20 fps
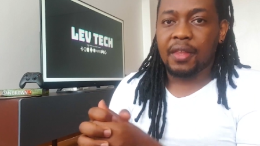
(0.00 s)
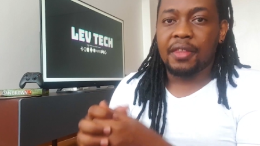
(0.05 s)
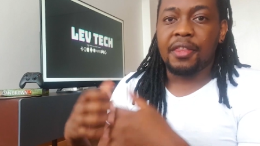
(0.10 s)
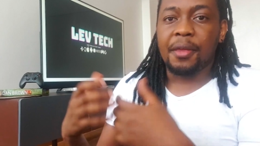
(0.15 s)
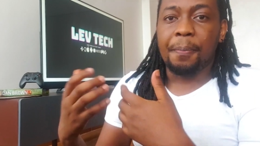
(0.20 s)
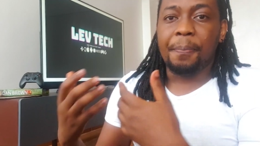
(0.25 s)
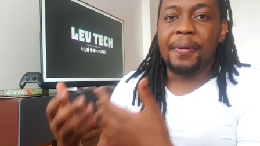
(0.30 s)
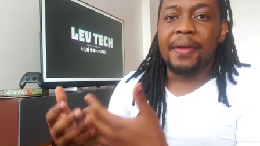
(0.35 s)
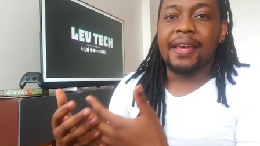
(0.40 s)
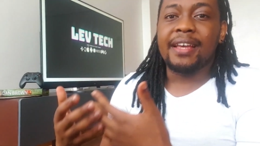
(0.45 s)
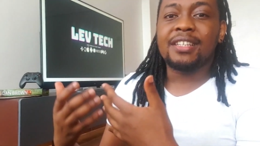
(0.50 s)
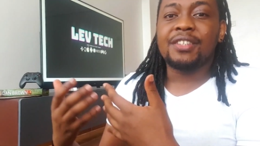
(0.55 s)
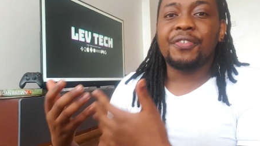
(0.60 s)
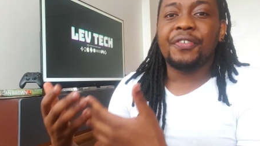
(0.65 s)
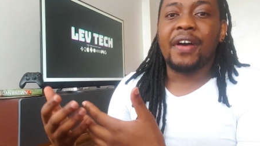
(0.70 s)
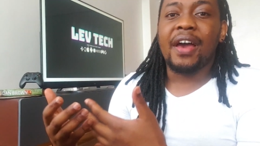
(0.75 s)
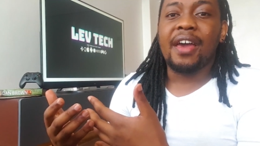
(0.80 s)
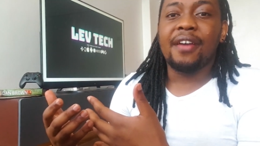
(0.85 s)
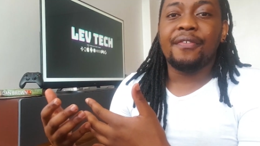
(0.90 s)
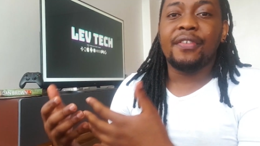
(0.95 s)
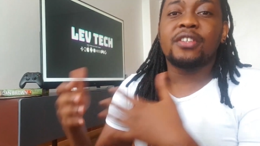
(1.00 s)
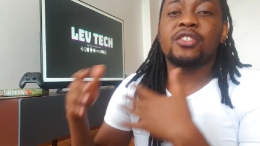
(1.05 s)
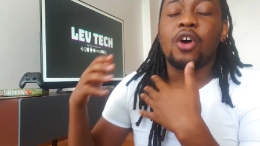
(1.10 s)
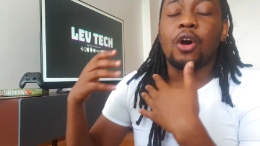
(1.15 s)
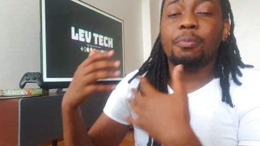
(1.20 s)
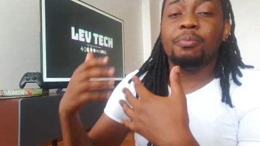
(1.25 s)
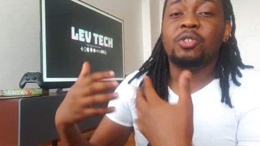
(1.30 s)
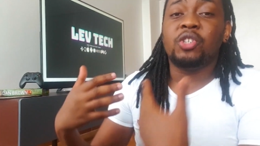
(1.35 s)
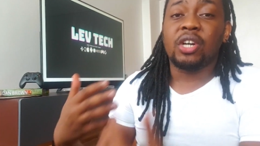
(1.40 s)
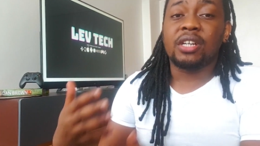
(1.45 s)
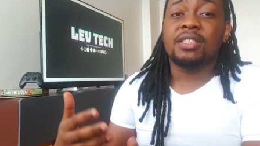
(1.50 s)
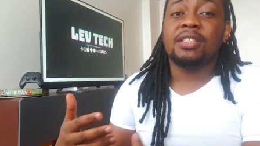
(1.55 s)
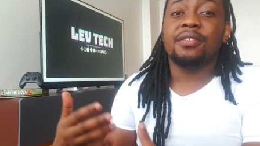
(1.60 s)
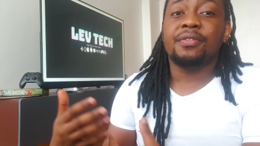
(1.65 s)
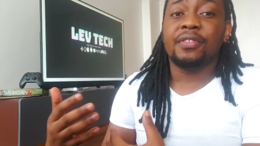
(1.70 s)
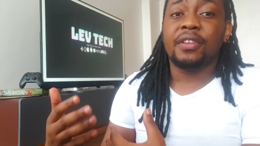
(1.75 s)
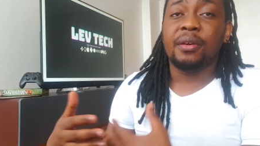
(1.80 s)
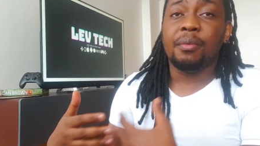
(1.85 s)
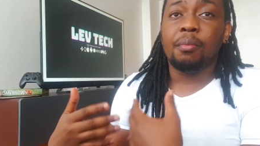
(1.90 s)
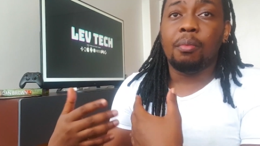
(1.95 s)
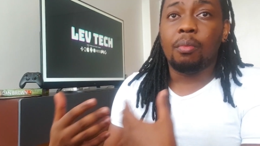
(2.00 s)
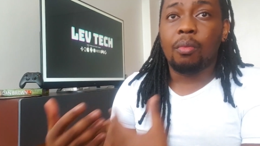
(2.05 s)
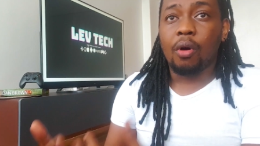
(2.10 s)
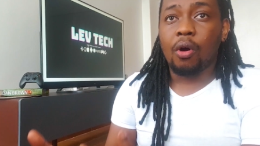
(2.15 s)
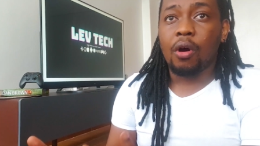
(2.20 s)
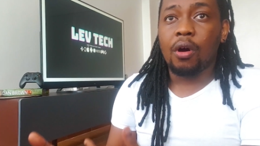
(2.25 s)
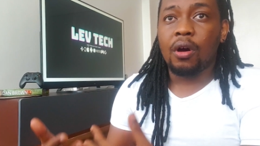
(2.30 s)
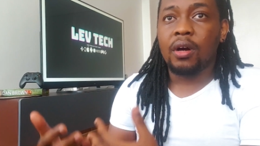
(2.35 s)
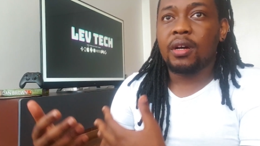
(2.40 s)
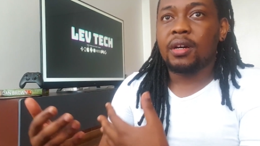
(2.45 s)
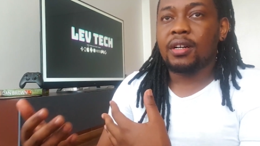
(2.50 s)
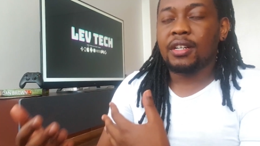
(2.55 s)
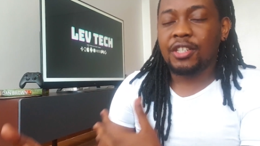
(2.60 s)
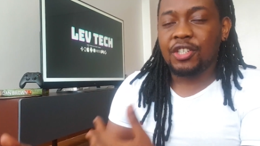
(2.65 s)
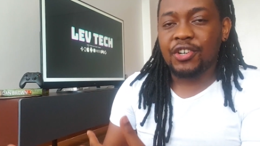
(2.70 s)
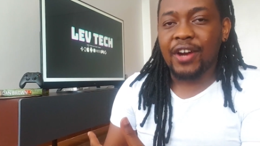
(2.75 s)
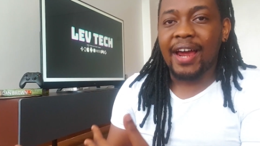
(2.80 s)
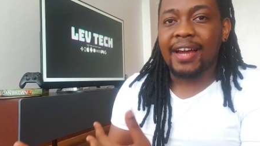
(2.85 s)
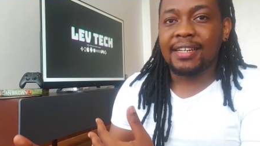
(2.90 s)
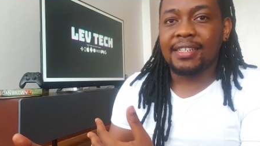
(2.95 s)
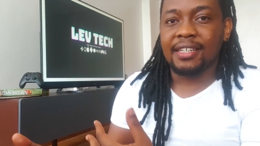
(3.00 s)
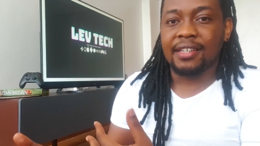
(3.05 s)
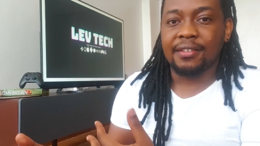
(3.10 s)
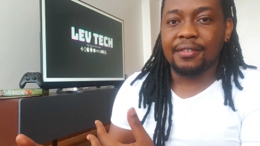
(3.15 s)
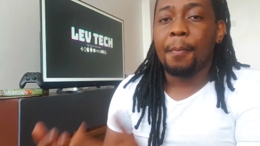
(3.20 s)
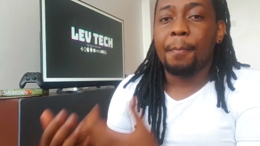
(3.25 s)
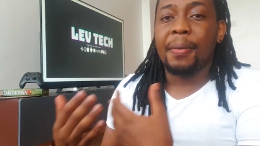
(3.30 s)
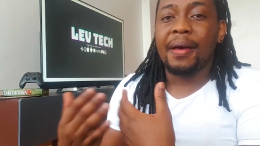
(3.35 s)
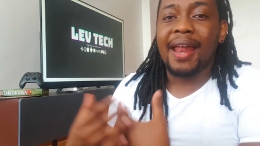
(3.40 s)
The PS5 is objectively more attractive,